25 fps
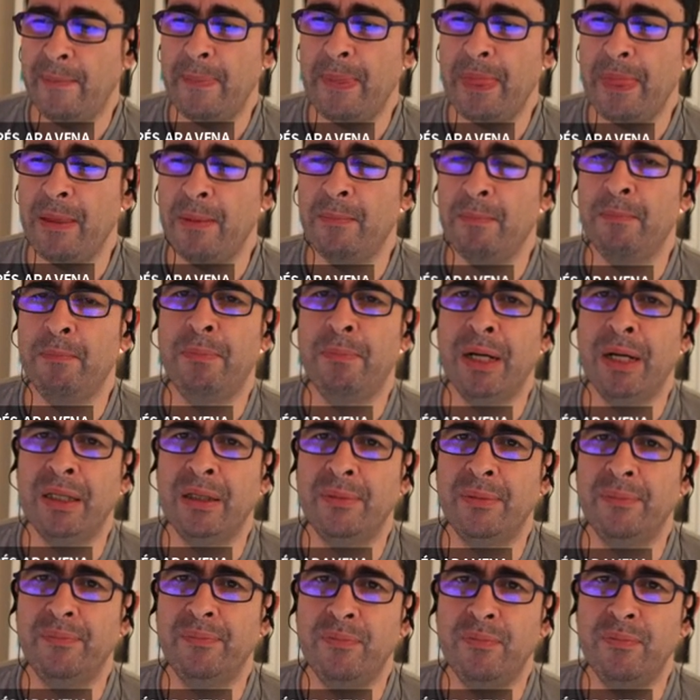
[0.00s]
But
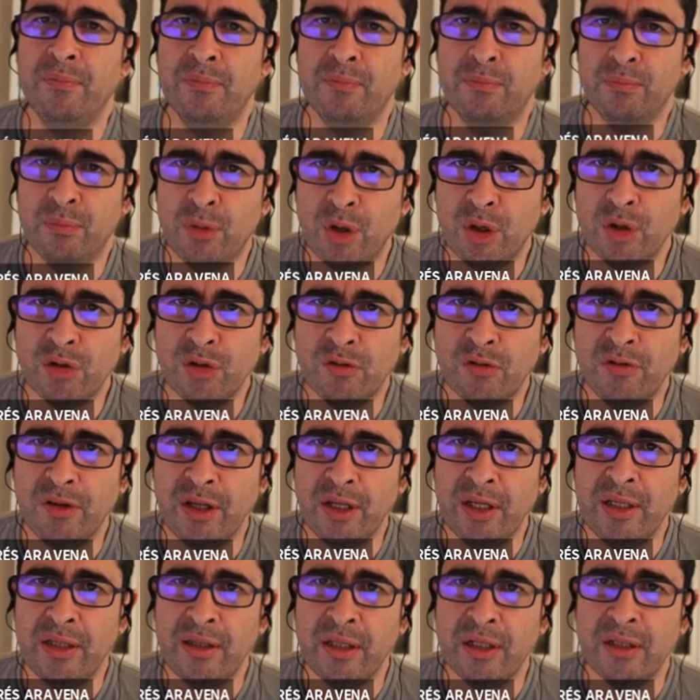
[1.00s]
most of
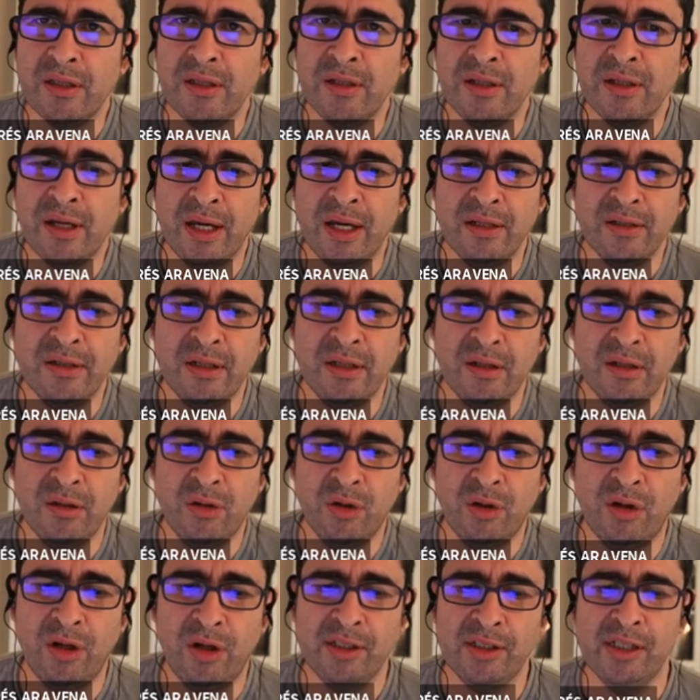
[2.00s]
the interesting cases
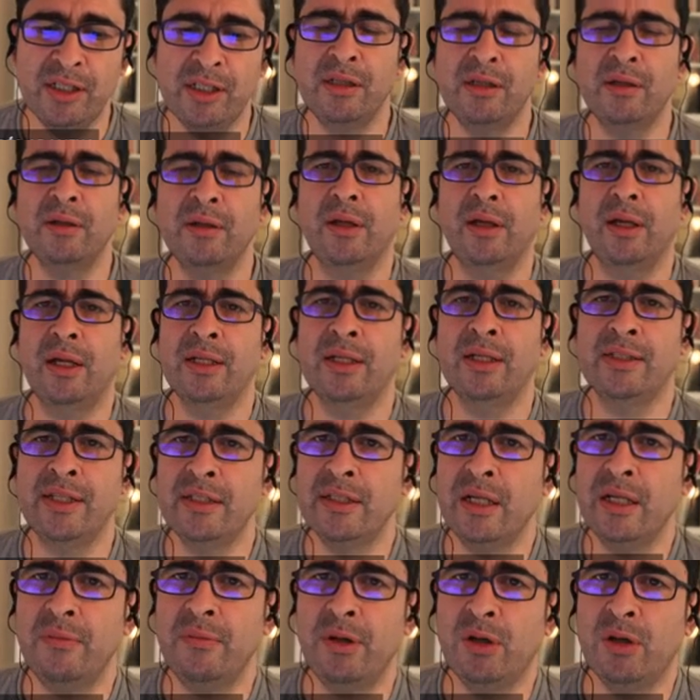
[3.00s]
don't exist
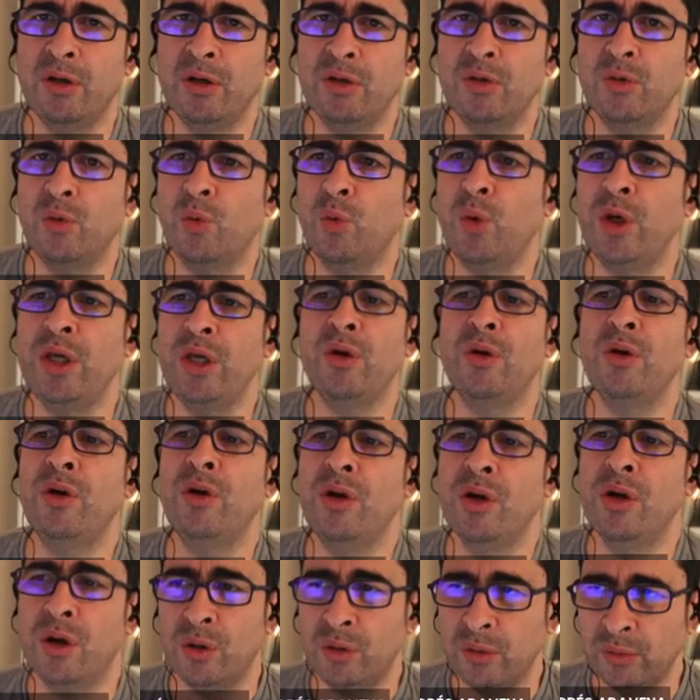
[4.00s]
essentially because we don't
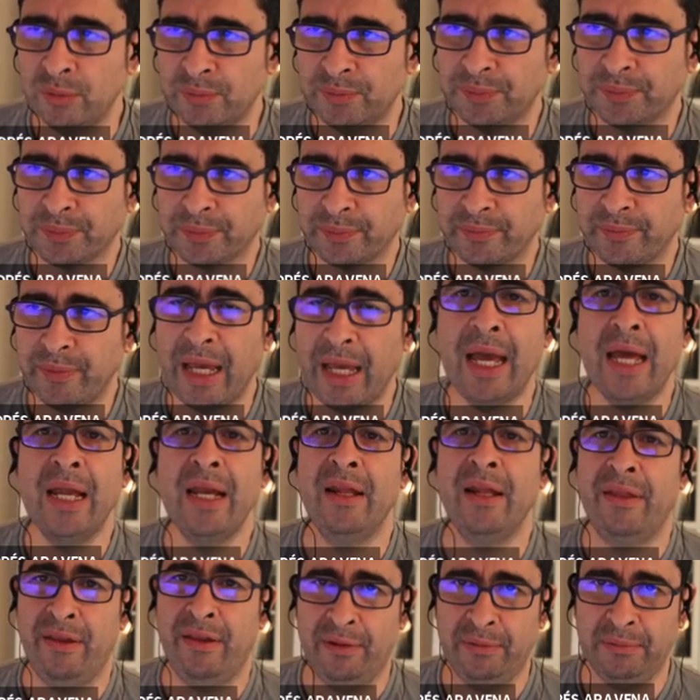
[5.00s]
know
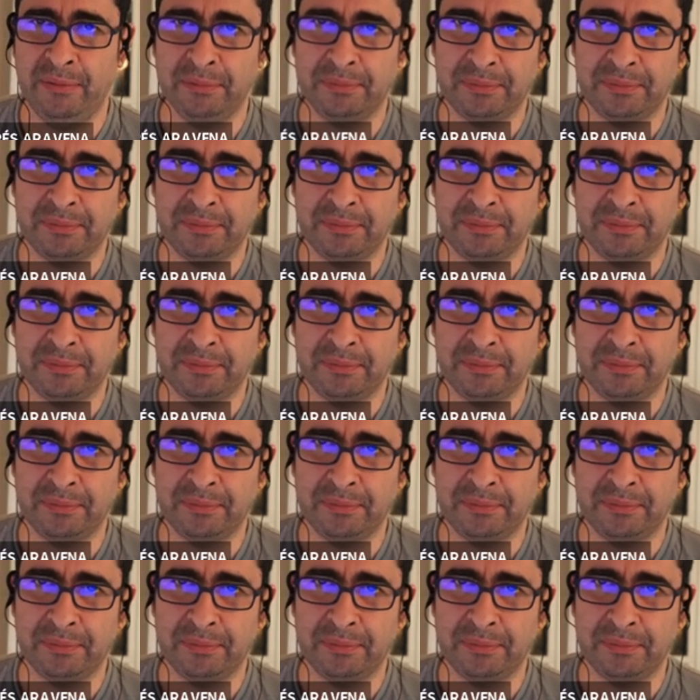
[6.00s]
anything.